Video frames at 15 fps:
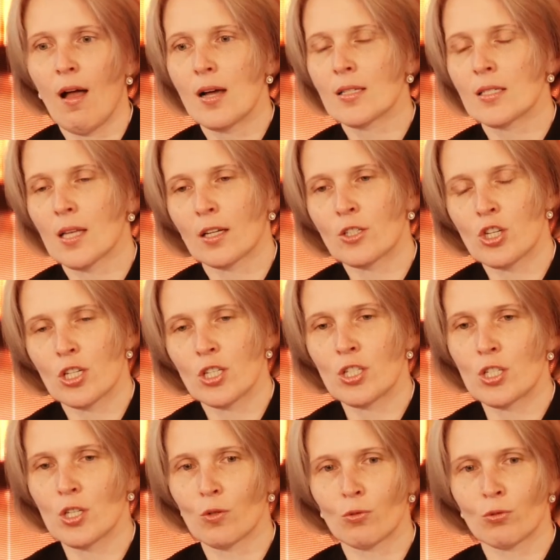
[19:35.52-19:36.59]
such
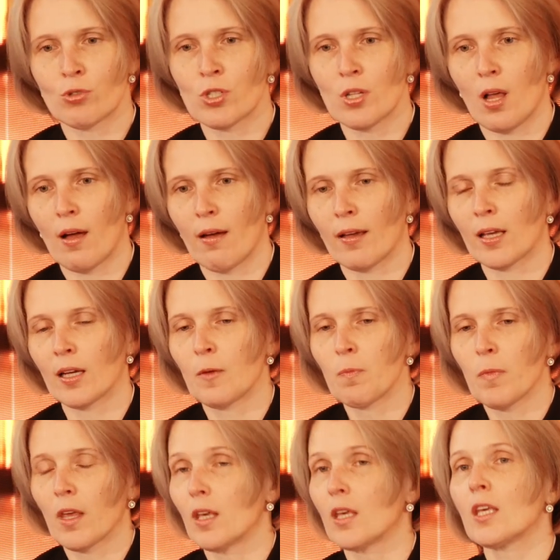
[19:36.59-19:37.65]
issues like
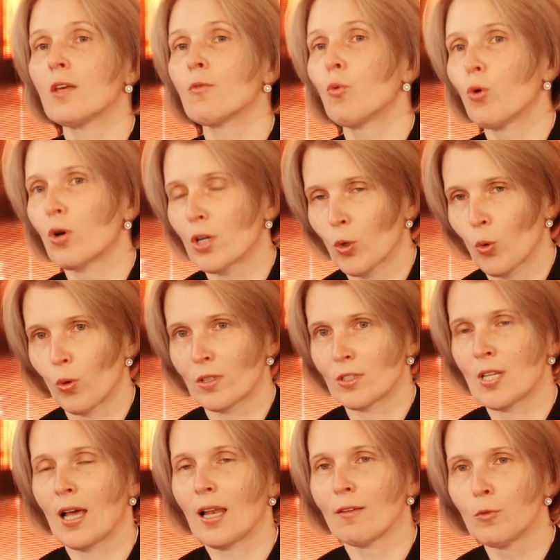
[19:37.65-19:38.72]
e-work or
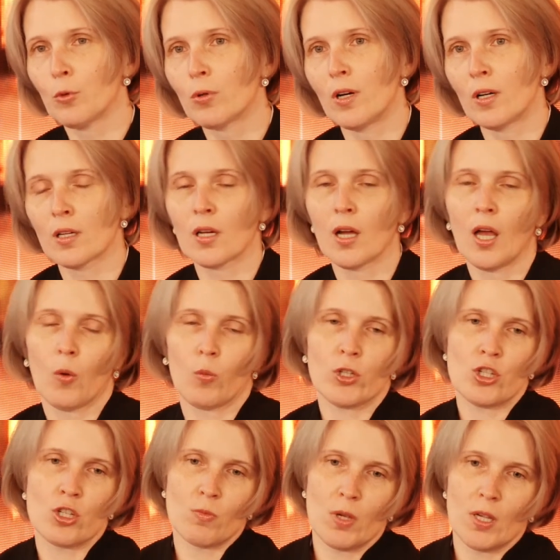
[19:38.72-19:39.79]
telework,
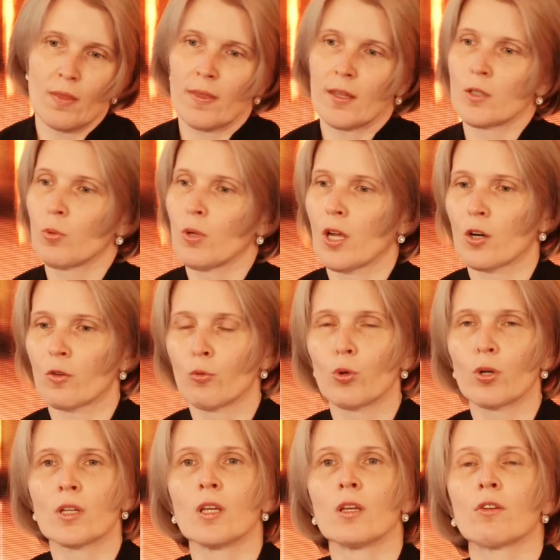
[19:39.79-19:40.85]
which means that we are
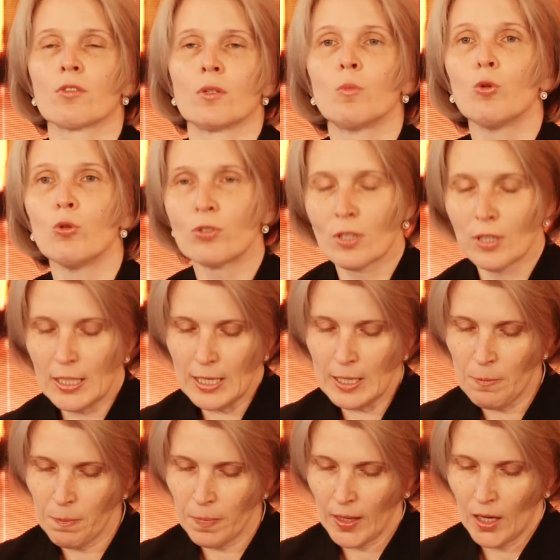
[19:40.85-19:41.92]
working remotely.
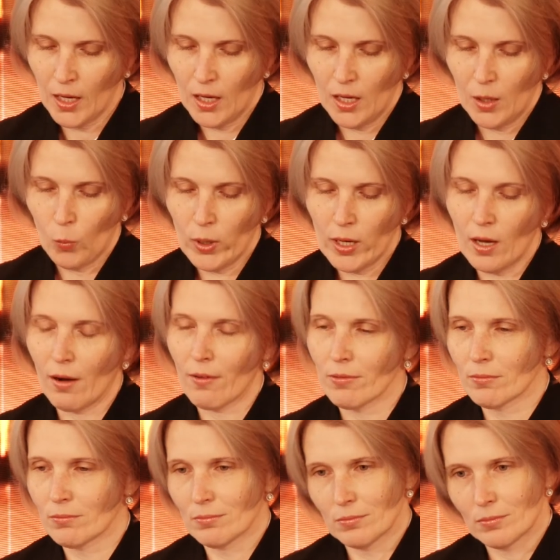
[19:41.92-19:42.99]
We are
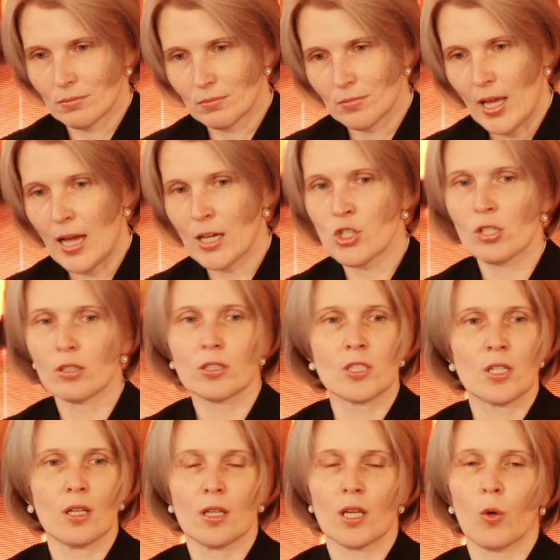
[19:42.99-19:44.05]
actually
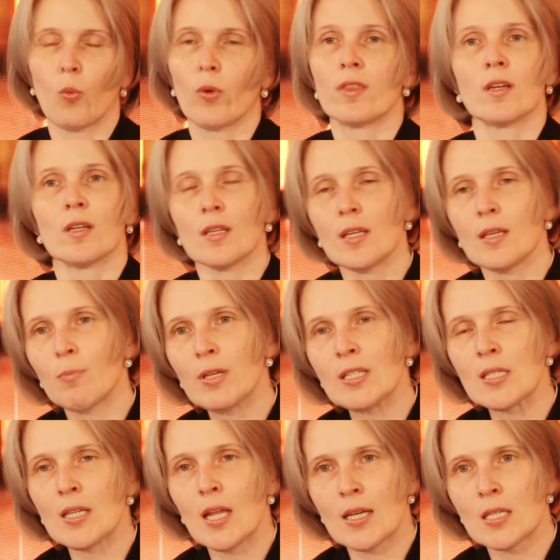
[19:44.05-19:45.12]
dealing with
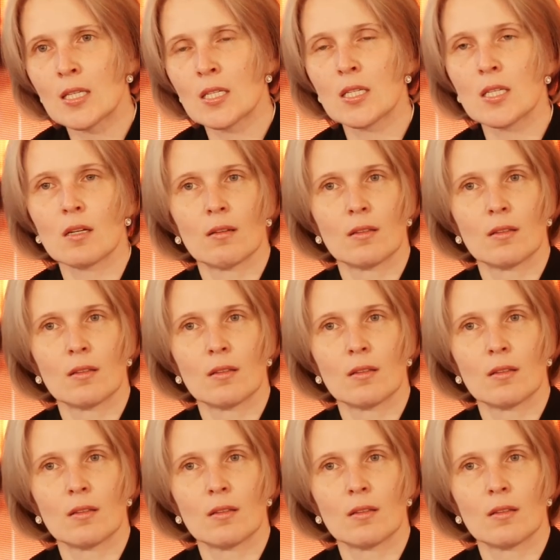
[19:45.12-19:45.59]
e-business,